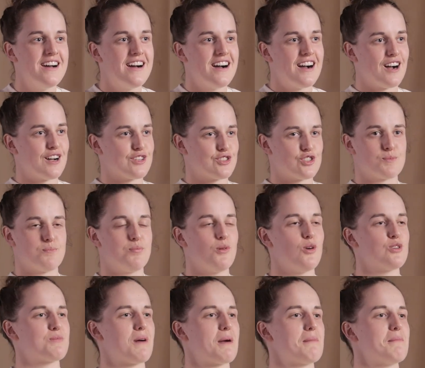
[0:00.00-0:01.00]
Uh, it just
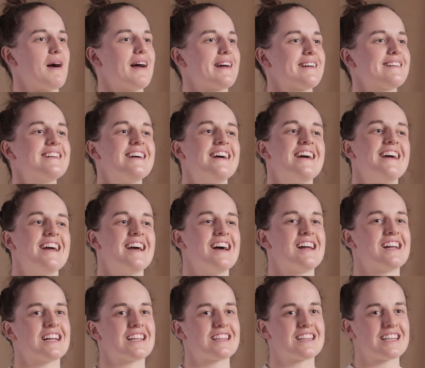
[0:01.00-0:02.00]
blows my mind.
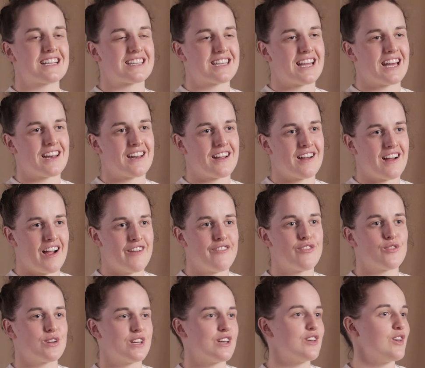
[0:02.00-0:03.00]
And I think that uh, I've
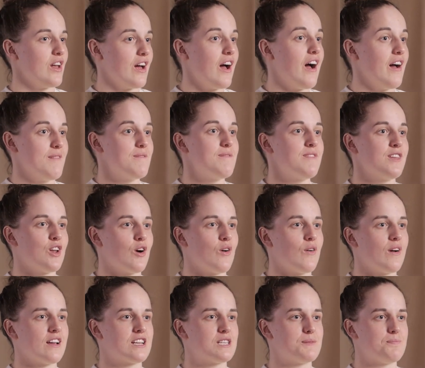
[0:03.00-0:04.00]
already, you know,
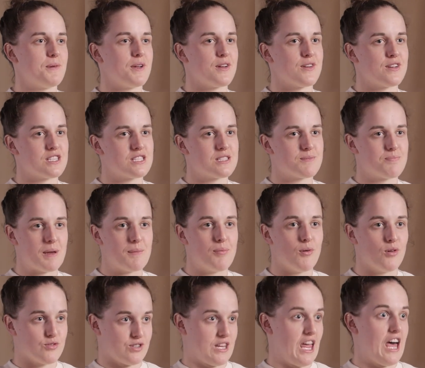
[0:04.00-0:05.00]
experienced
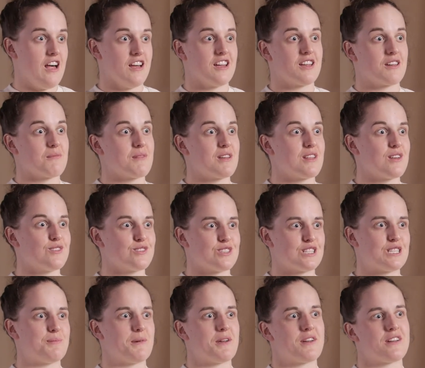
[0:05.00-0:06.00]
people telling me those
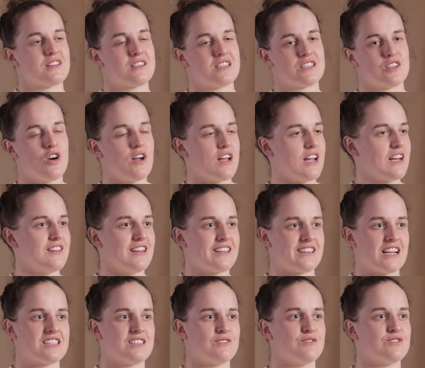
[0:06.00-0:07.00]
experiences. Oh, hey, like
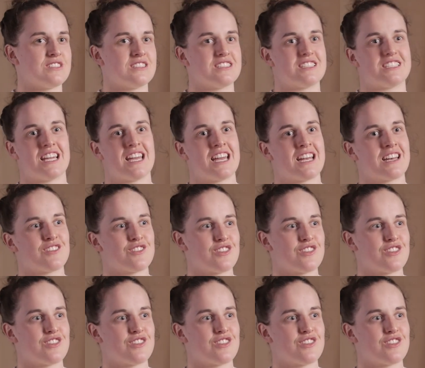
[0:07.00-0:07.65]
that. That was insane.